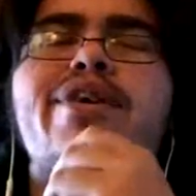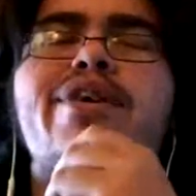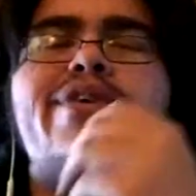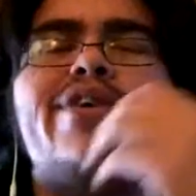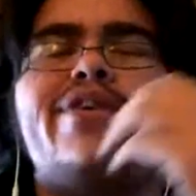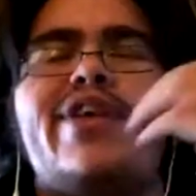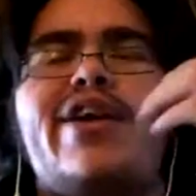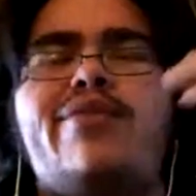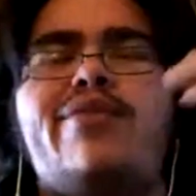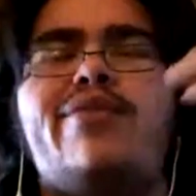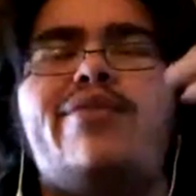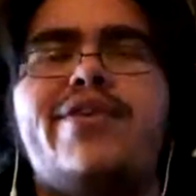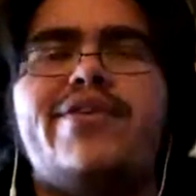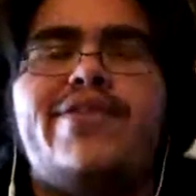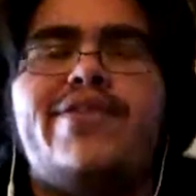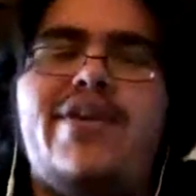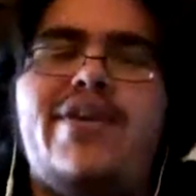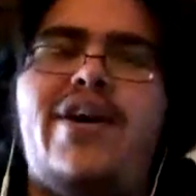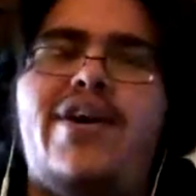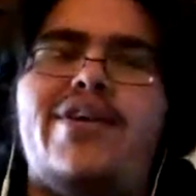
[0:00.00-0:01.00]
that runs
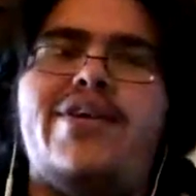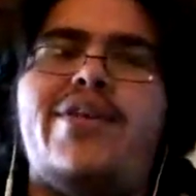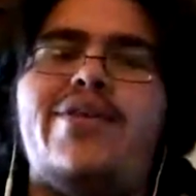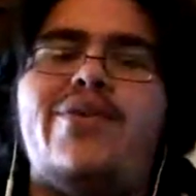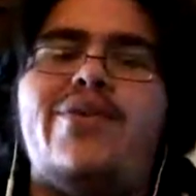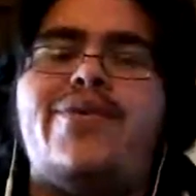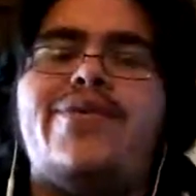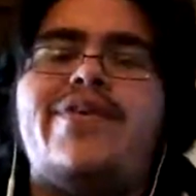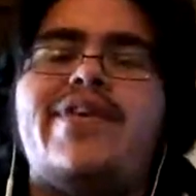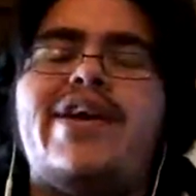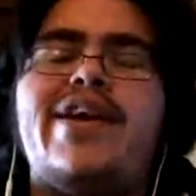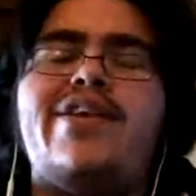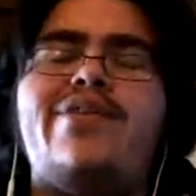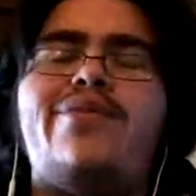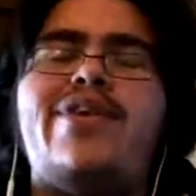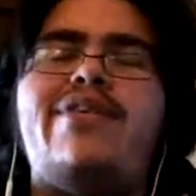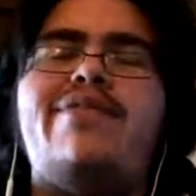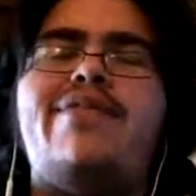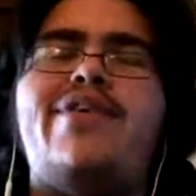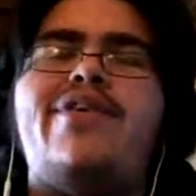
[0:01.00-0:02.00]
on the north side of Rio
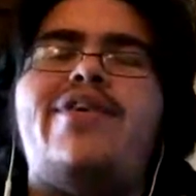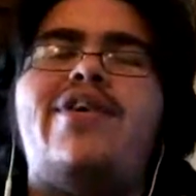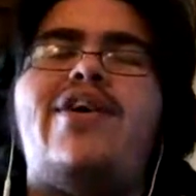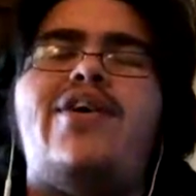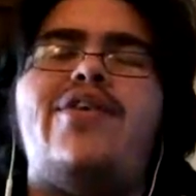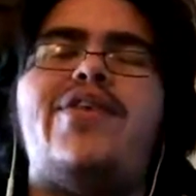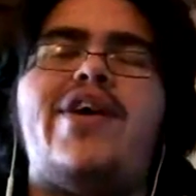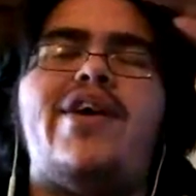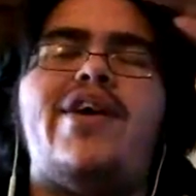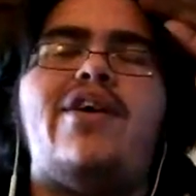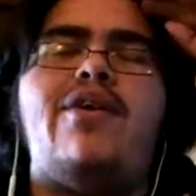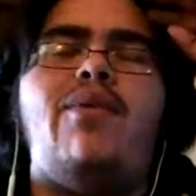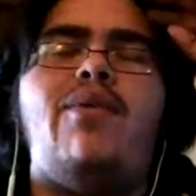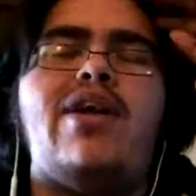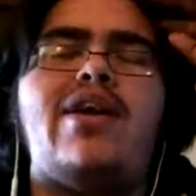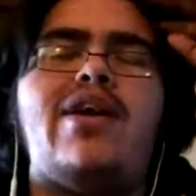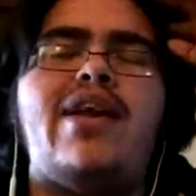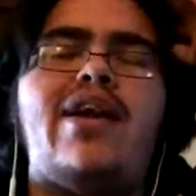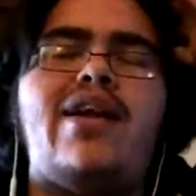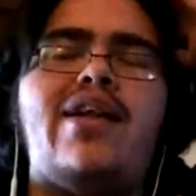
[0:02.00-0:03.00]
called
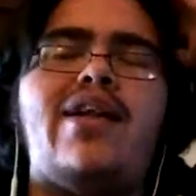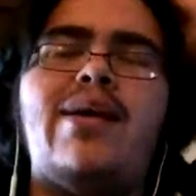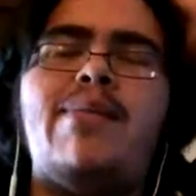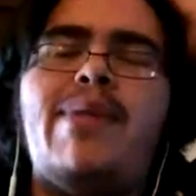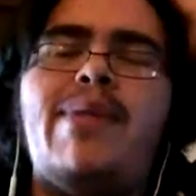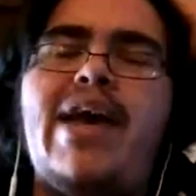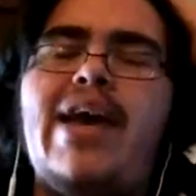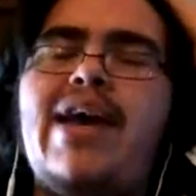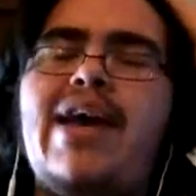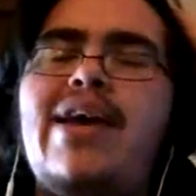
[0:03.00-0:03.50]
Joana Bay.